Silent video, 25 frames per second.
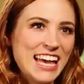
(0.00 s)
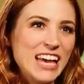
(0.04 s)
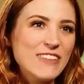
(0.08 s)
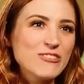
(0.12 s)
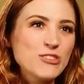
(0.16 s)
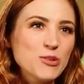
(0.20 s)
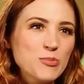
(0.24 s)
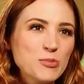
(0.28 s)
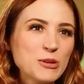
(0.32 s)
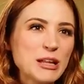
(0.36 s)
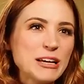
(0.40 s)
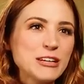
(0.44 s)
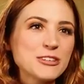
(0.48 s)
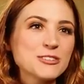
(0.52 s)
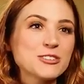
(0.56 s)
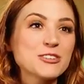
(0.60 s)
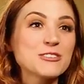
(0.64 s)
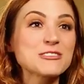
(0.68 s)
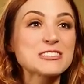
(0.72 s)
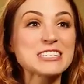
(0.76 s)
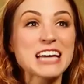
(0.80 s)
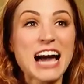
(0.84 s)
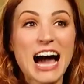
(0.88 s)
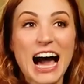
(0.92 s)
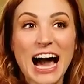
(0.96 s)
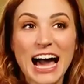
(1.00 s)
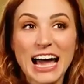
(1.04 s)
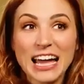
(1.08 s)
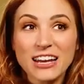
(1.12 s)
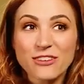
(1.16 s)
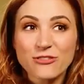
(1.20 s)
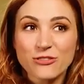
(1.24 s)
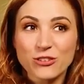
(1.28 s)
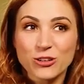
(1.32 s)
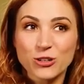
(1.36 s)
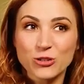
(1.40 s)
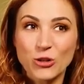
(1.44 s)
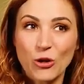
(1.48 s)
If the players are
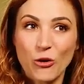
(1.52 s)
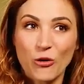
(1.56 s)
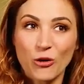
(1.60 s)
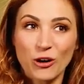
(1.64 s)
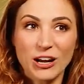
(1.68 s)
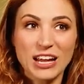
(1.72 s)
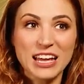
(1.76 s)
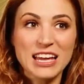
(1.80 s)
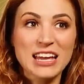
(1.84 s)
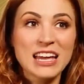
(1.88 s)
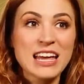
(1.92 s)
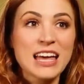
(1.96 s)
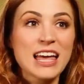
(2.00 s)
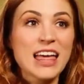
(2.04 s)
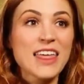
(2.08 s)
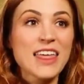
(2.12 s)
tied for glory,